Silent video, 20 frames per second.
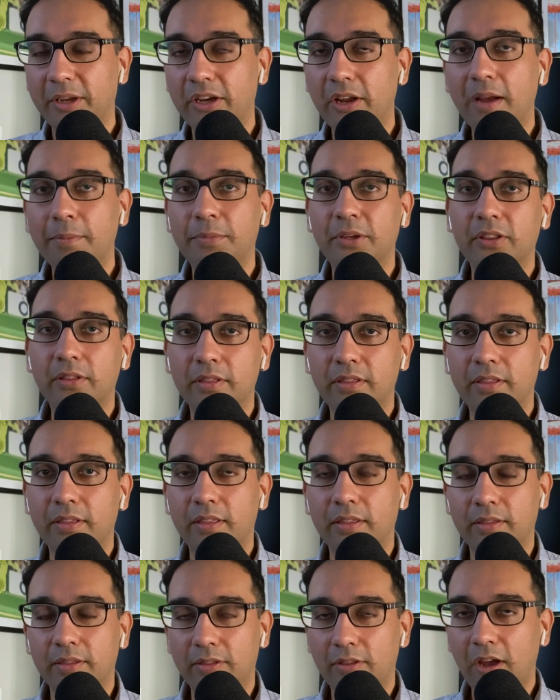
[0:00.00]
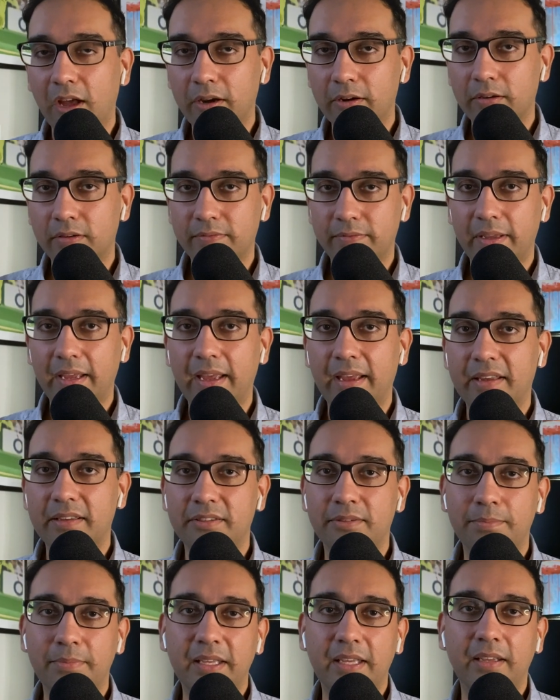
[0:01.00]
may not be thought of
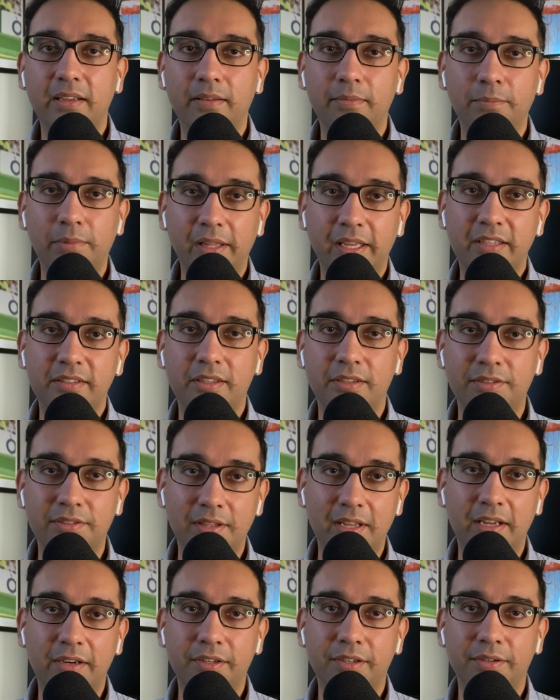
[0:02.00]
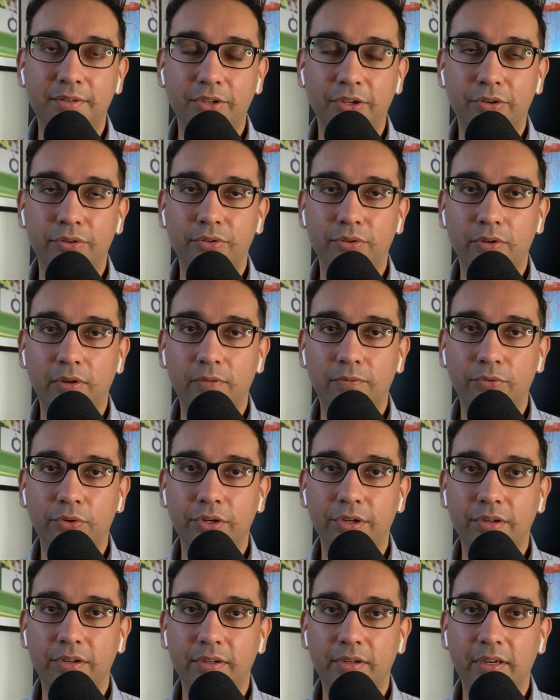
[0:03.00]
as being places that are you know good
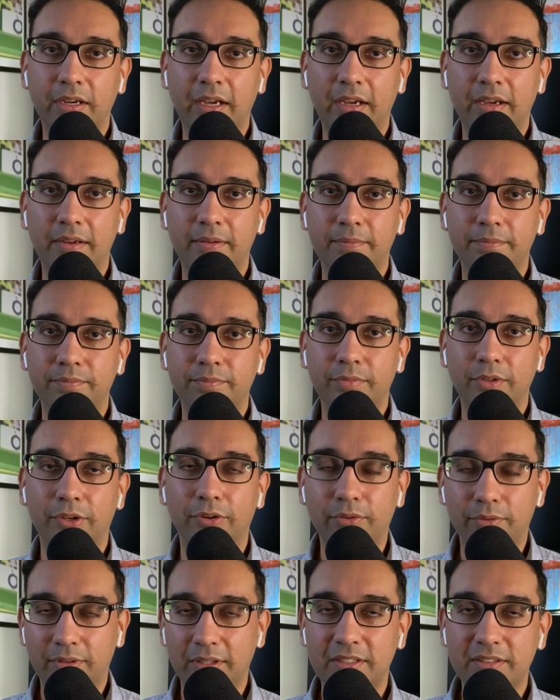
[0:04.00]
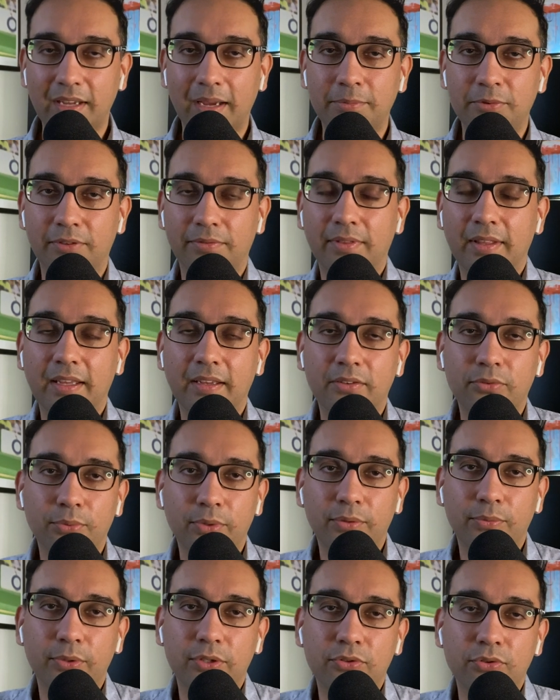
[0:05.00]
for um, you know these types of things
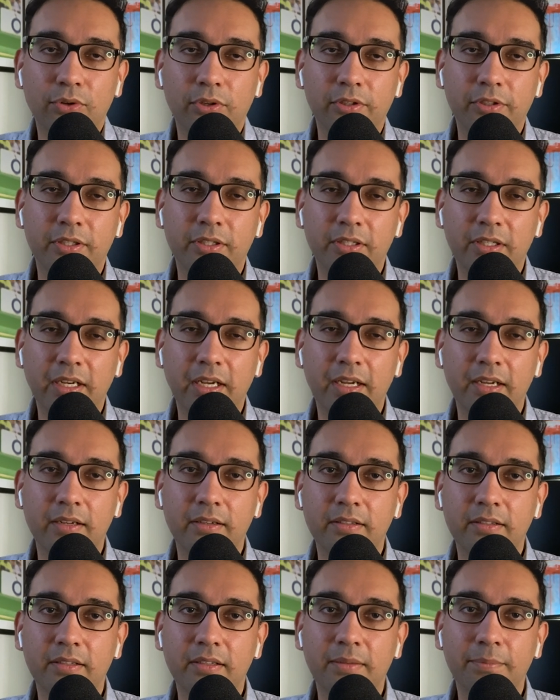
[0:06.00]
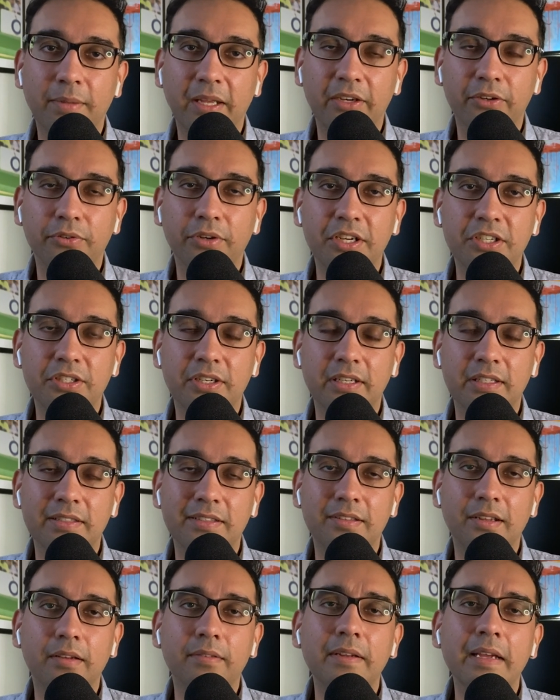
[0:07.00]
with with solar uh, yeah. penetration and
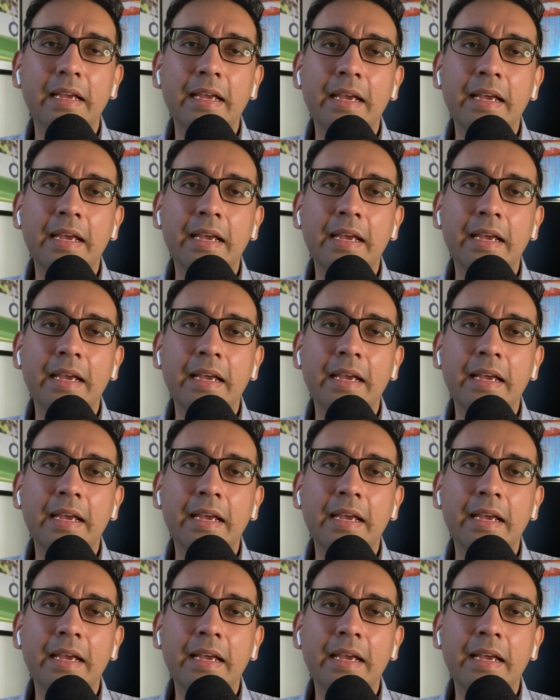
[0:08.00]
stuff?